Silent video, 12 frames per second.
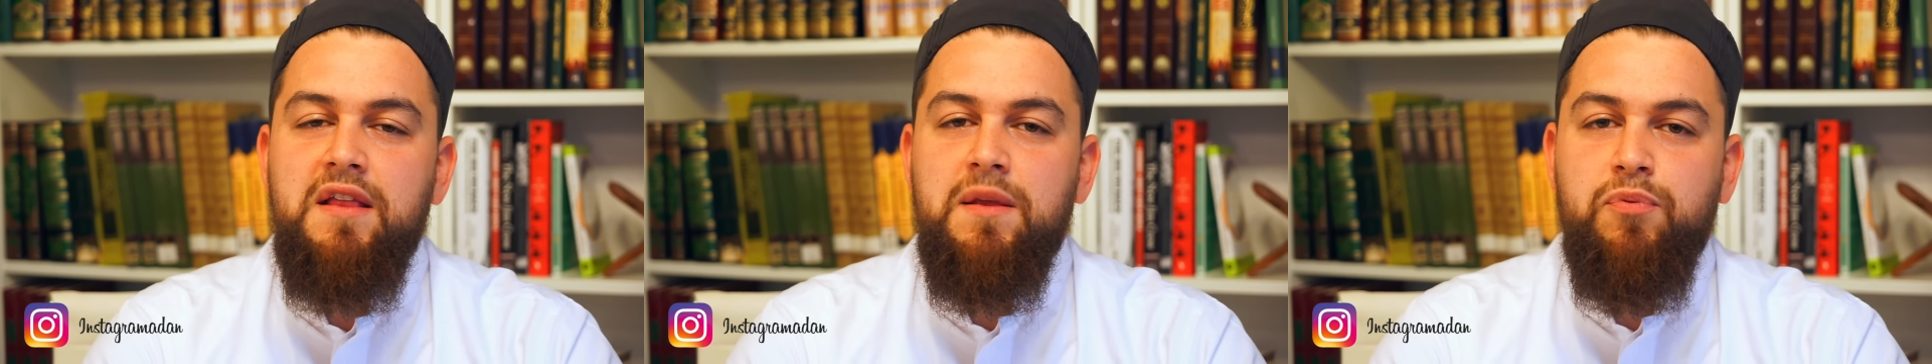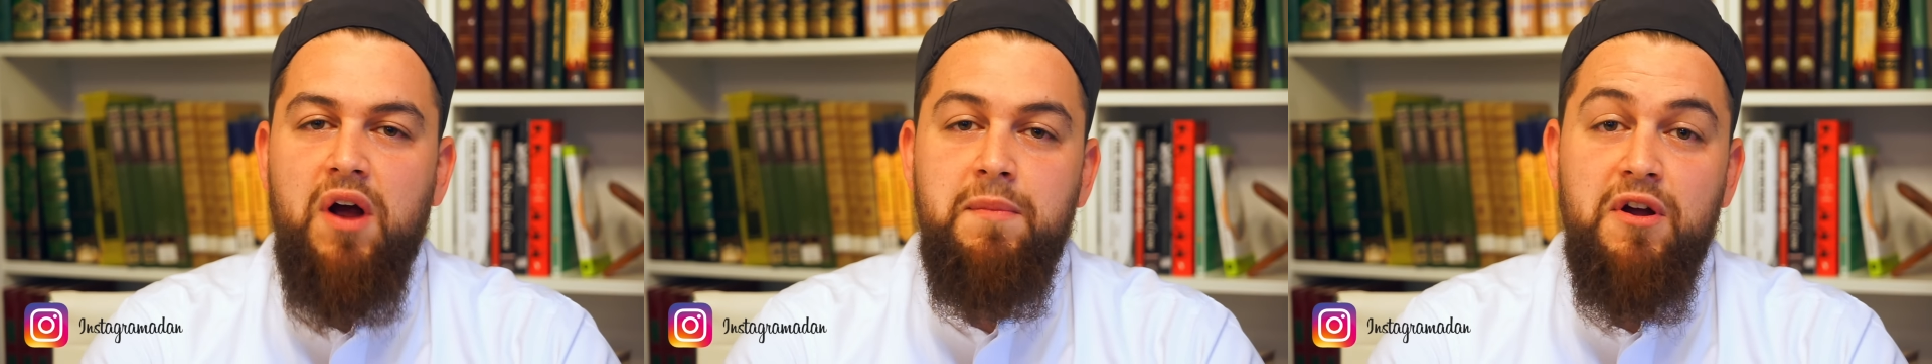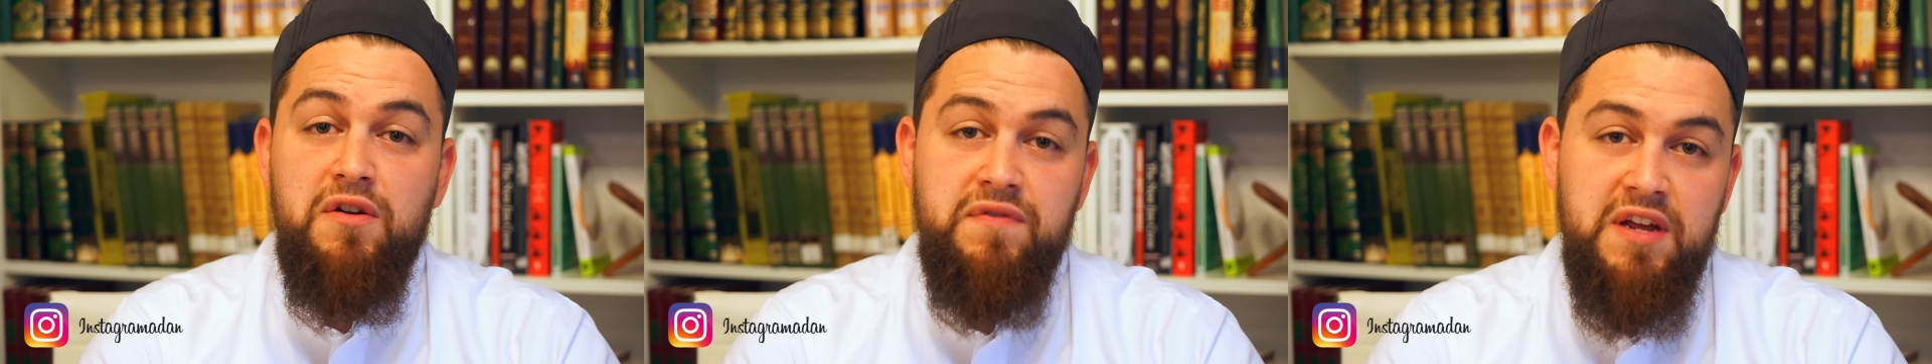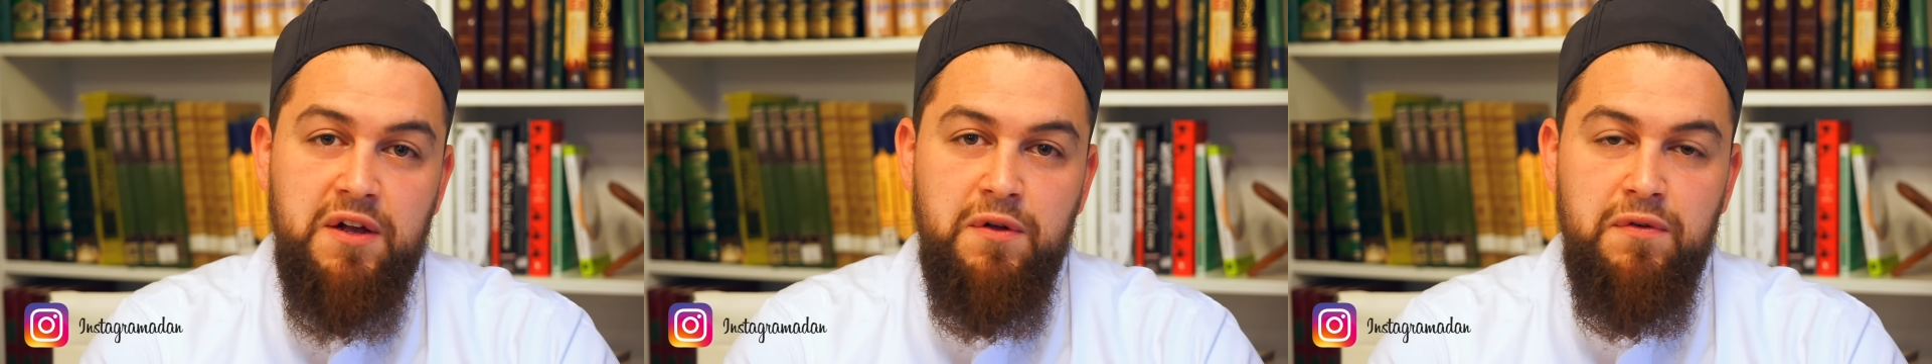The primary
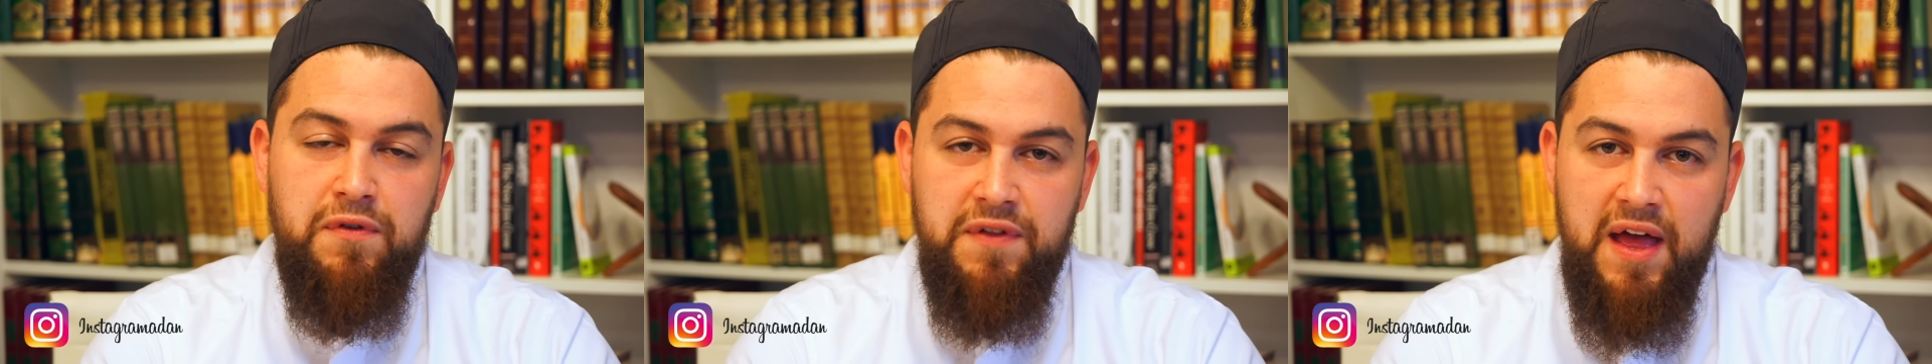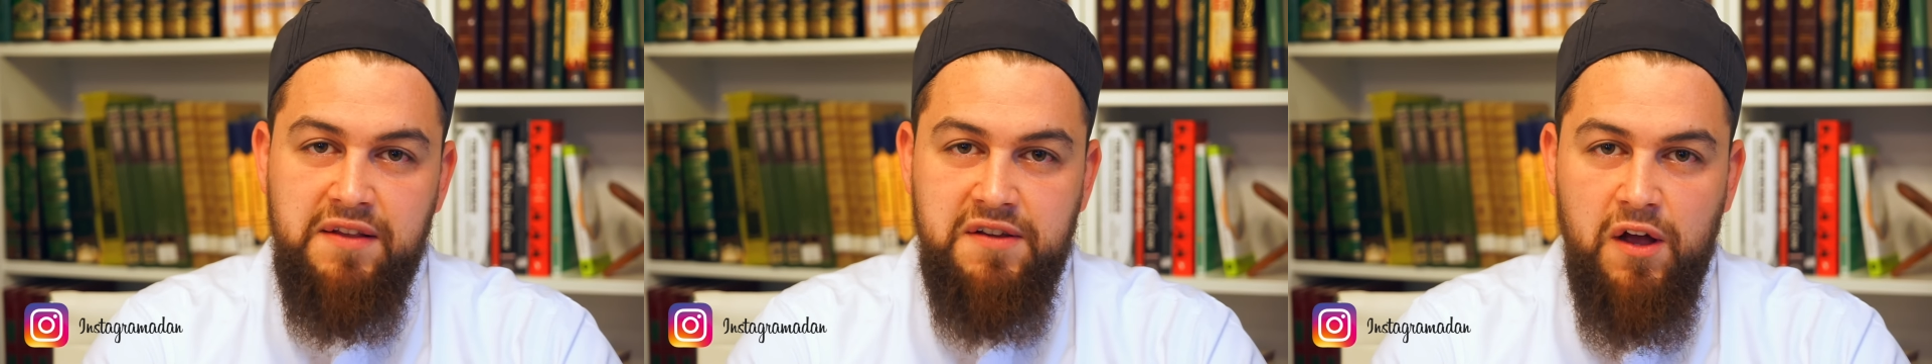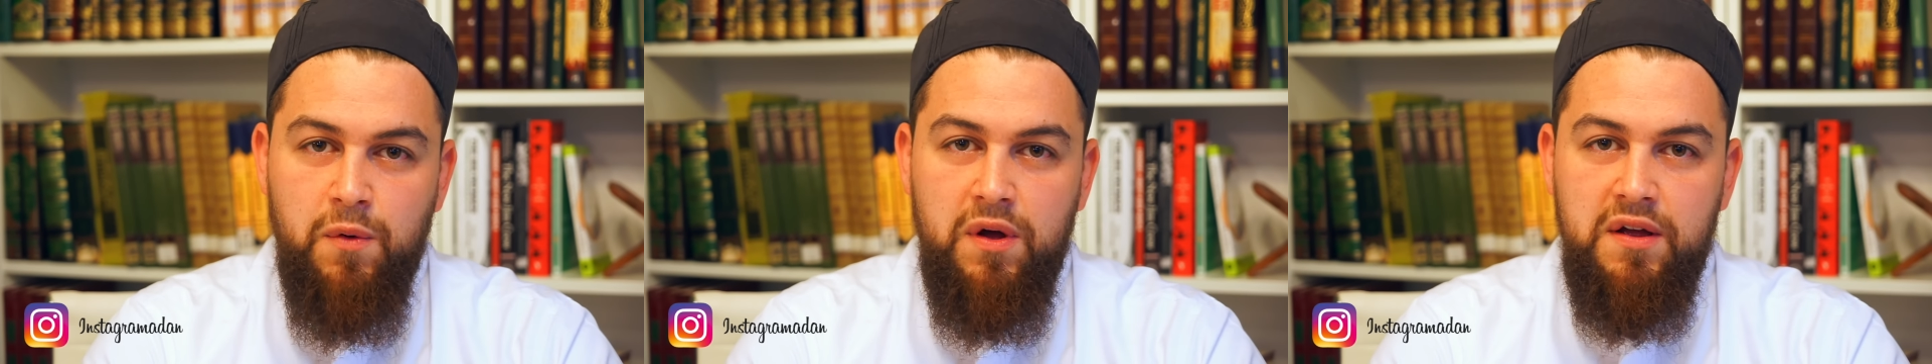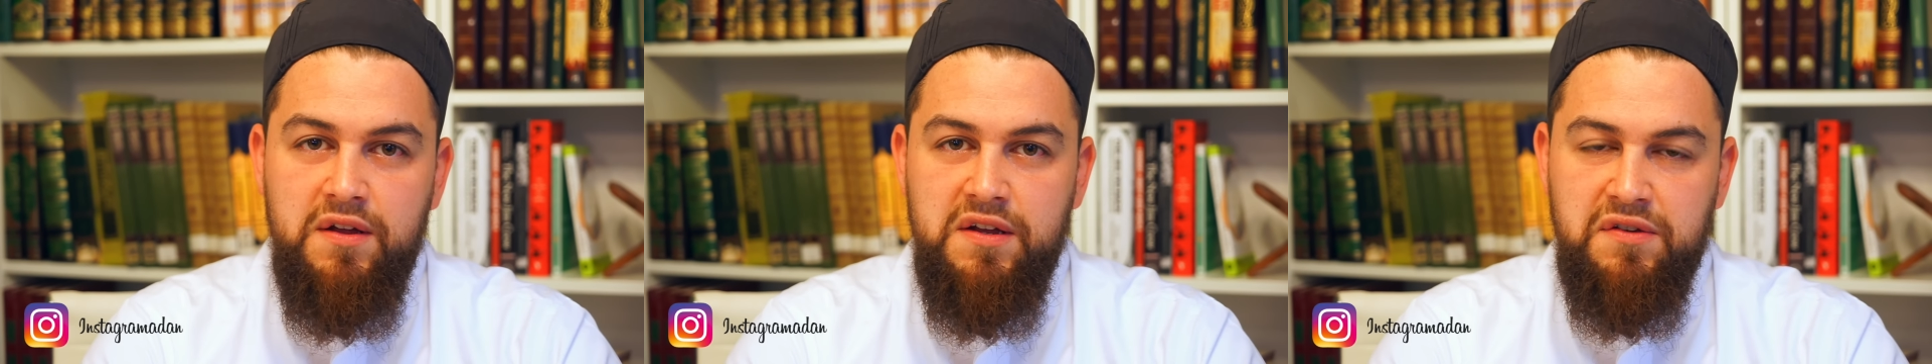vehicle for that
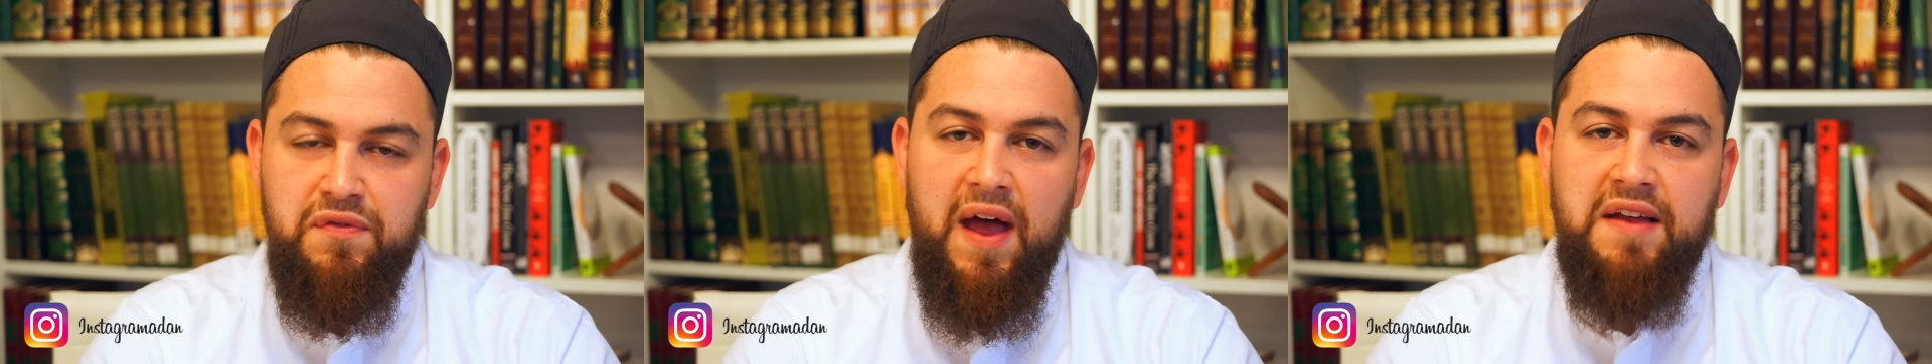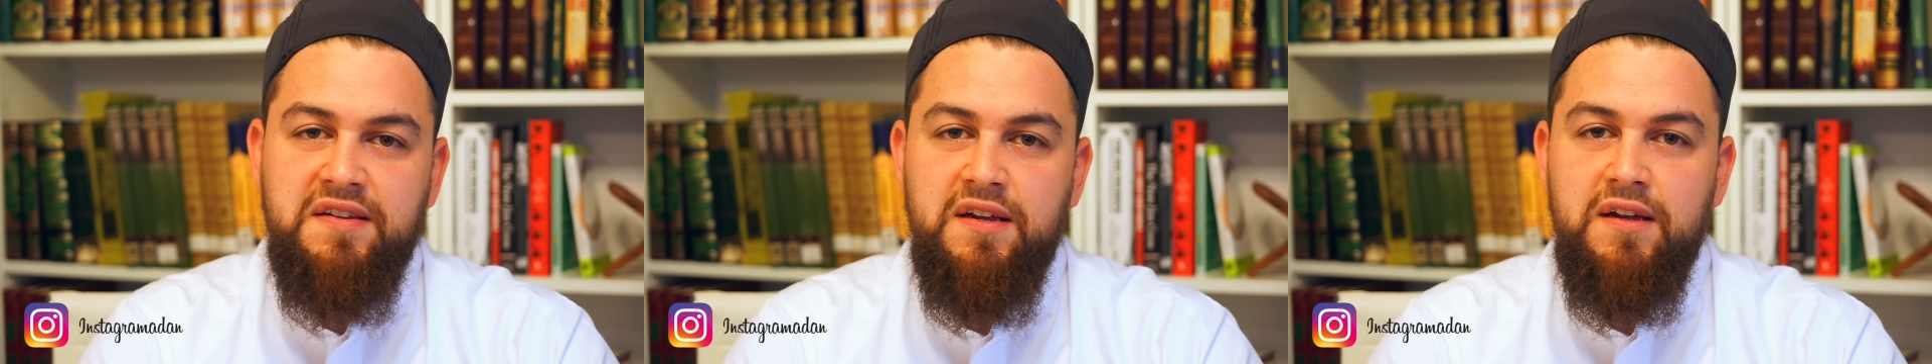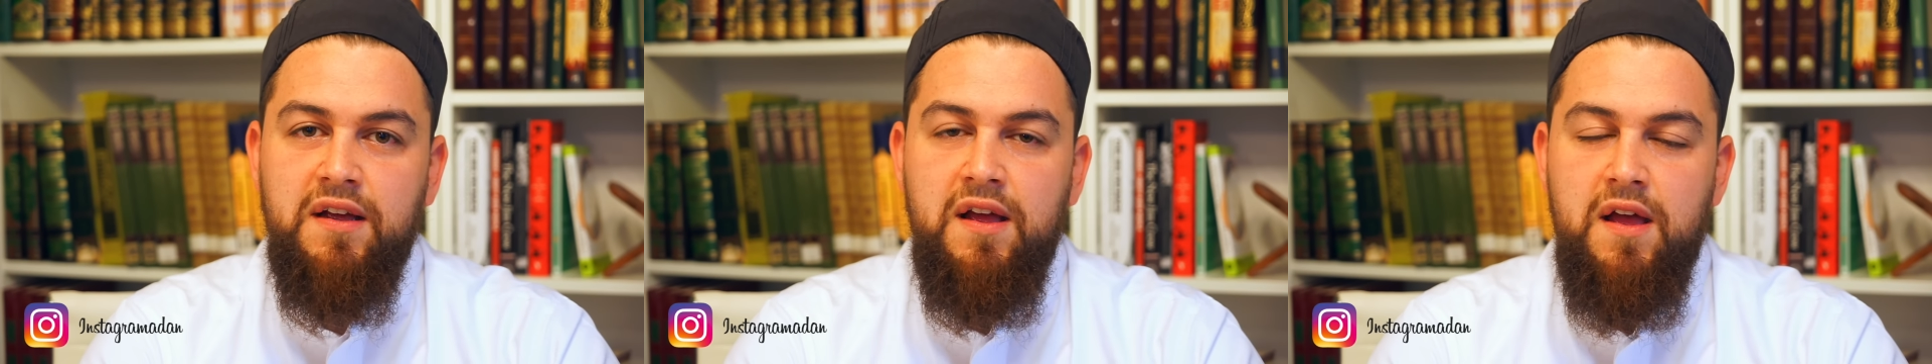taqwa is fasting.